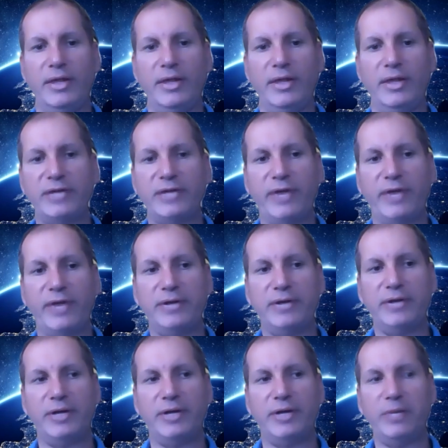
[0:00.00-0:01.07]
for that.
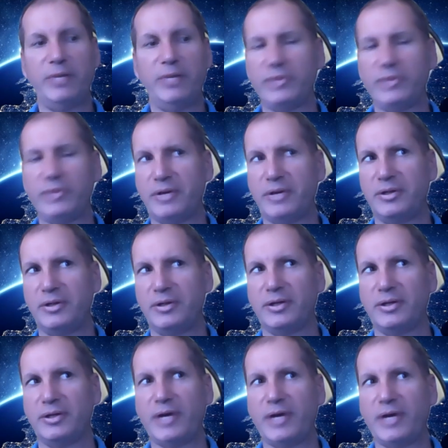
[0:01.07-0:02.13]
Um,
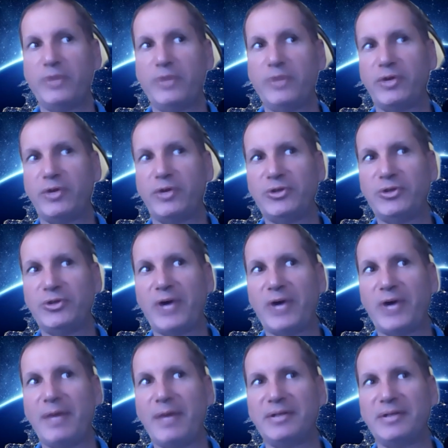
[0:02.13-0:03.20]
I don't know if you can also
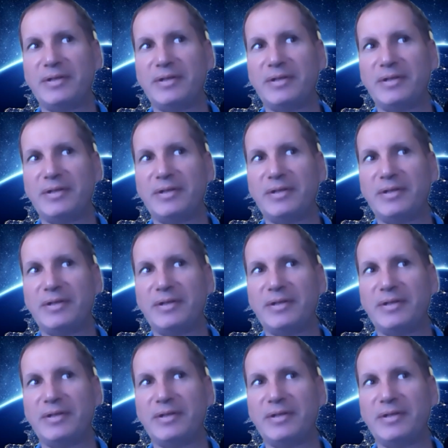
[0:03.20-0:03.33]
comment